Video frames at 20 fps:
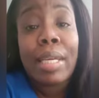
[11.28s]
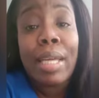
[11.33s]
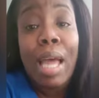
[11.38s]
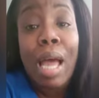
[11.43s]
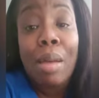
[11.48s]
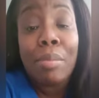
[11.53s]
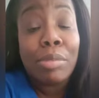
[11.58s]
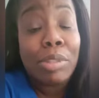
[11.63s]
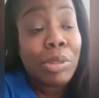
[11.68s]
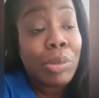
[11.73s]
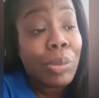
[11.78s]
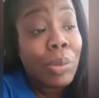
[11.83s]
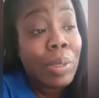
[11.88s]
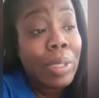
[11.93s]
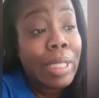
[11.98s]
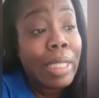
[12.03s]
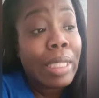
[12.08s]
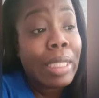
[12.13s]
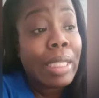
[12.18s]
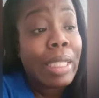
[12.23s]
I'm
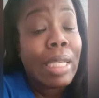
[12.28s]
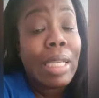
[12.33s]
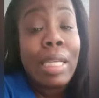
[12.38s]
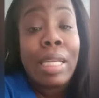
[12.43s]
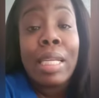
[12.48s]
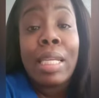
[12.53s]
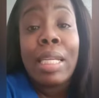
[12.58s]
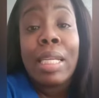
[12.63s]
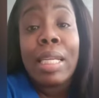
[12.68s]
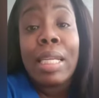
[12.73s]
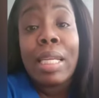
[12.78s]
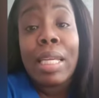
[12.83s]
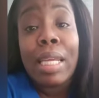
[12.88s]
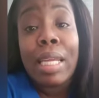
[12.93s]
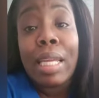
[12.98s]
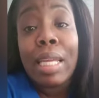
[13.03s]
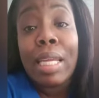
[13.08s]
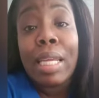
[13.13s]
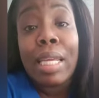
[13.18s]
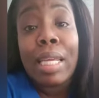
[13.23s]
doing it.
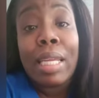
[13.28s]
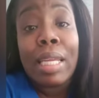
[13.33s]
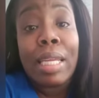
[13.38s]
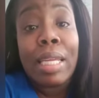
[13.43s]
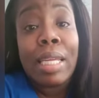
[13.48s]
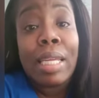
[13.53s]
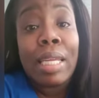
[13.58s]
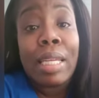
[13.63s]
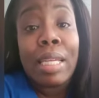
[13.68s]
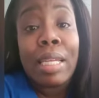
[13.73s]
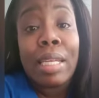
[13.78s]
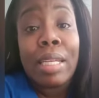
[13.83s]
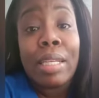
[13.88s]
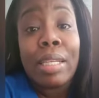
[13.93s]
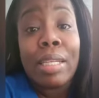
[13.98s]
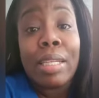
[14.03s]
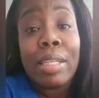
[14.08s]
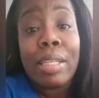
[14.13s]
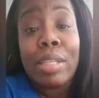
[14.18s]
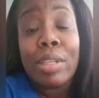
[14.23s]
And
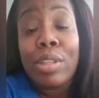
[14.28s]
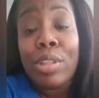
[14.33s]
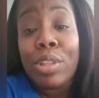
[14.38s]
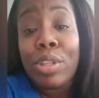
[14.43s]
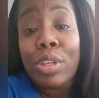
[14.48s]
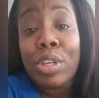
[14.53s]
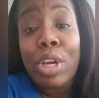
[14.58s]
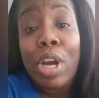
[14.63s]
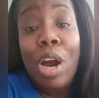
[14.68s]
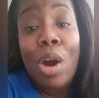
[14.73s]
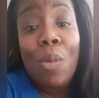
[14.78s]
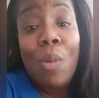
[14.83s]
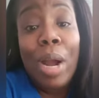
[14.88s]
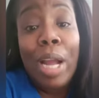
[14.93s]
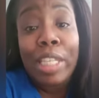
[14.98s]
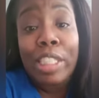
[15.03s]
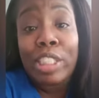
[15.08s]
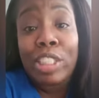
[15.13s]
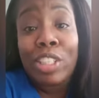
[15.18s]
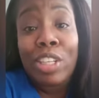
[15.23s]
either you're going to
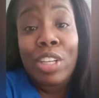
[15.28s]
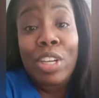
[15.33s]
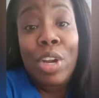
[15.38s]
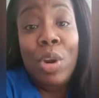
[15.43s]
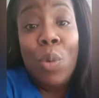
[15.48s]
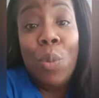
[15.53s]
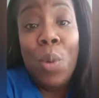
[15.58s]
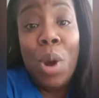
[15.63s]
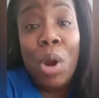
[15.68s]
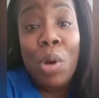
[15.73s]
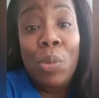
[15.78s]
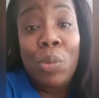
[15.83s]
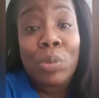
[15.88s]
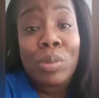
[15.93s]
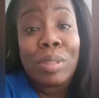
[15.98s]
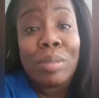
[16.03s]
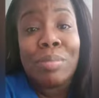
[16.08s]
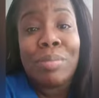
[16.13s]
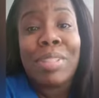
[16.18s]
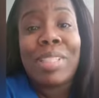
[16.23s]
watch it or you won't.
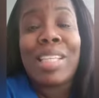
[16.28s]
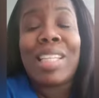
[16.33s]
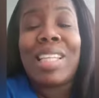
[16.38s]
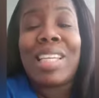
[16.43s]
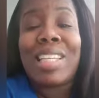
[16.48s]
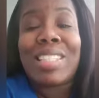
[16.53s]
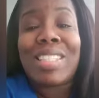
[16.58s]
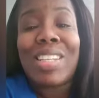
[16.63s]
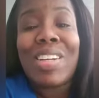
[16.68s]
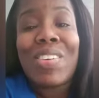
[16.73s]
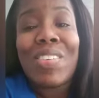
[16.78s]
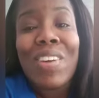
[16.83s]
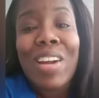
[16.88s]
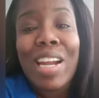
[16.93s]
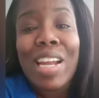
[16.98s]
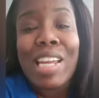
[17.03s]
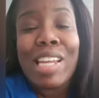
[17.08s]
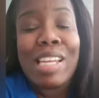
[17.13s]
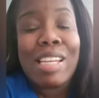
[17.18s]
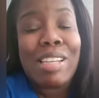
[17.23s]
And that's all
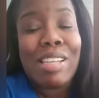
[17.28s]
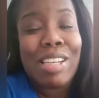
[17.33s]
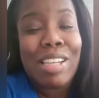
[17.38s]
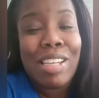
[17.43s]
right.